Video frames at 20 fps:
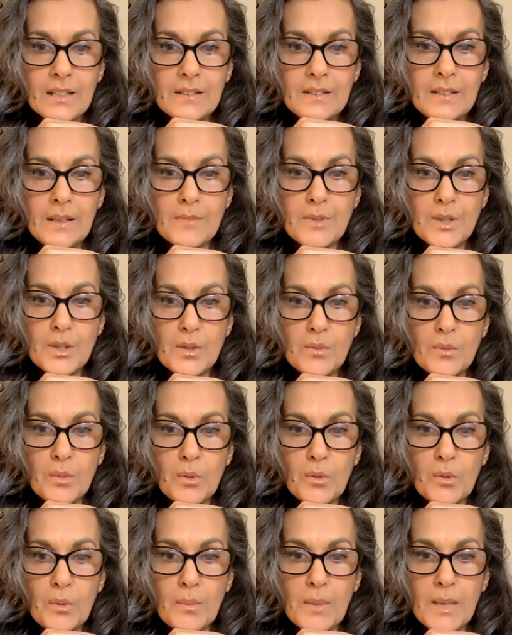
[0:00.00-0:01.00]
Neptune
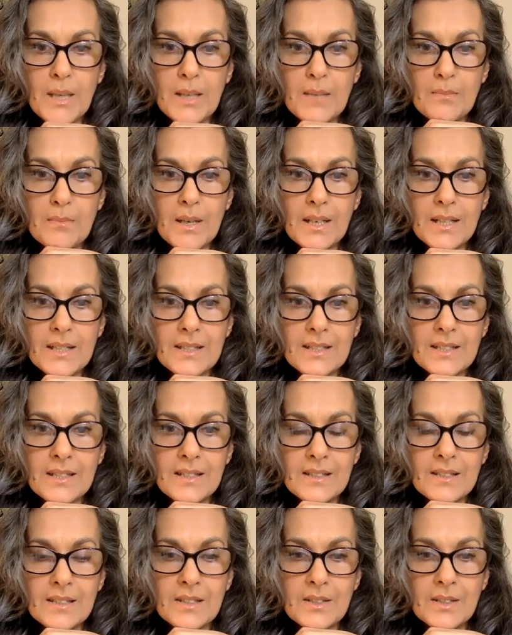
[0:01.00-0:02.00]
will remain in
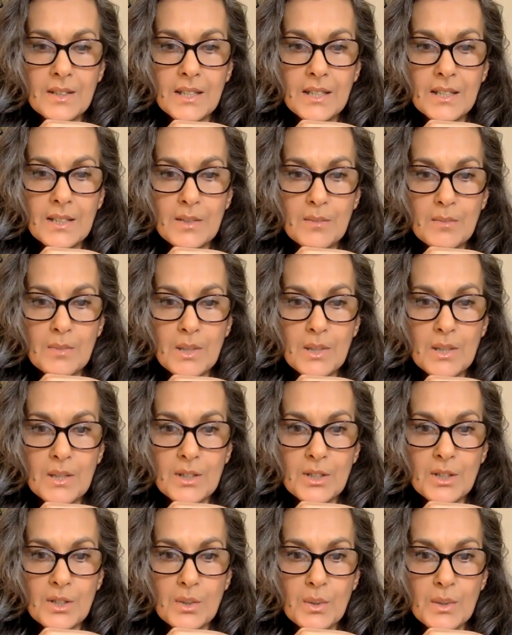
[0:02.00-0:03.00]
Pisces until the end of
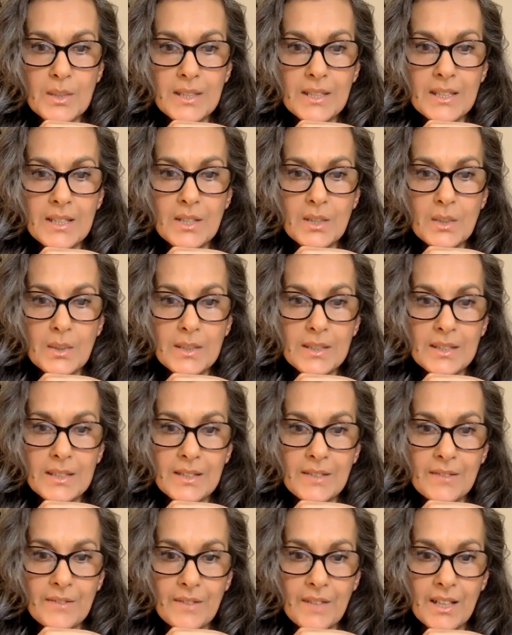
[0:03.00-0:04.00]
March
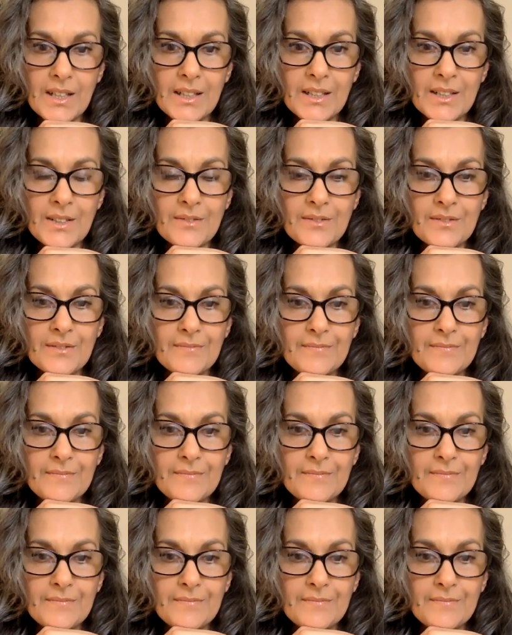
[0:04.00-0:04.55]
2025.